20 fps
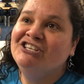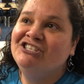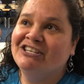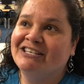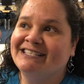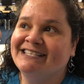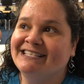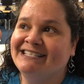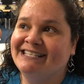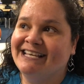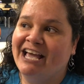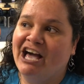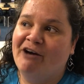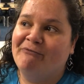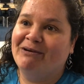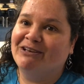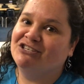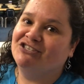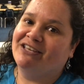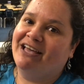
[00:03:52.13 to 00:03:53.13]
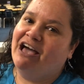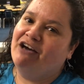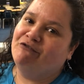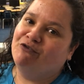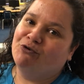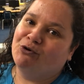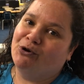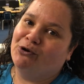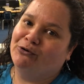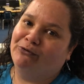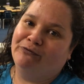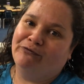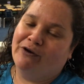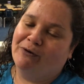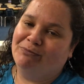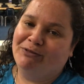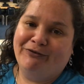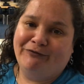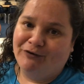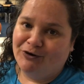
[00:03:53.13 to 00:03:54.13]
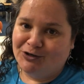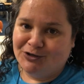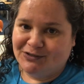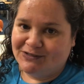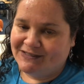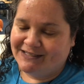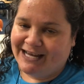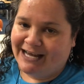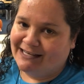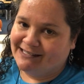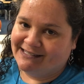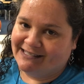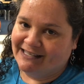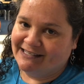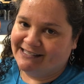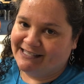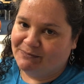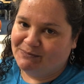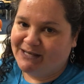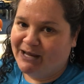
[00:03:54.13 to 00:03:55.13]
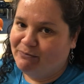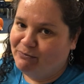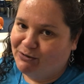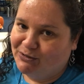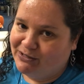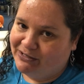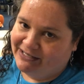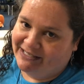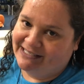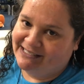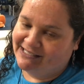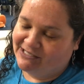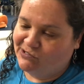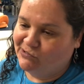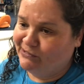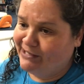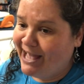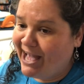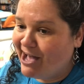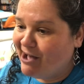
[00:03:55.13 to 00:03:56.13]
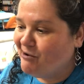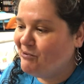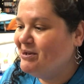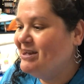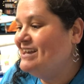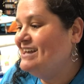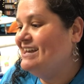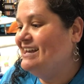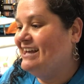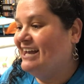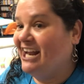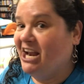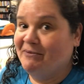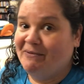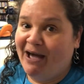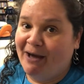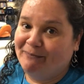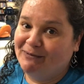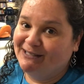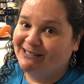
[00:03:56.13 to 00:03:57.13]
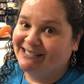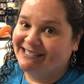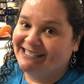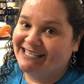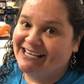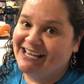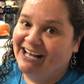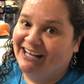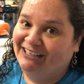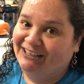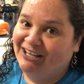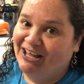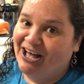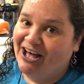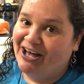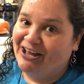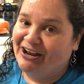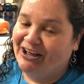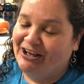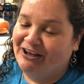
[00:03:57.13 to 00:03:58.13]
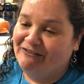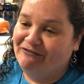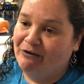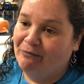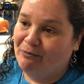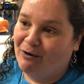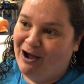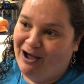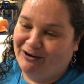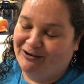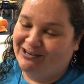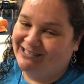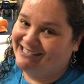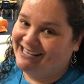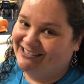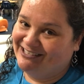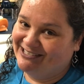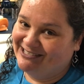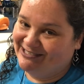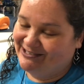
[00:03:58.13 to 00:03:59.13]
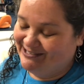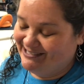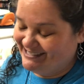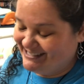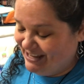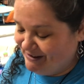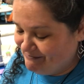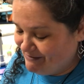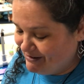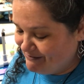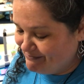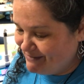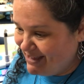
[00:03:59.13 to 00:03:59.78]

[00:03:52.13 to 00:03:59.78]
just to see how much they have grown from the first test in September until now. And I'm happy to see a lot of the progress that the students have been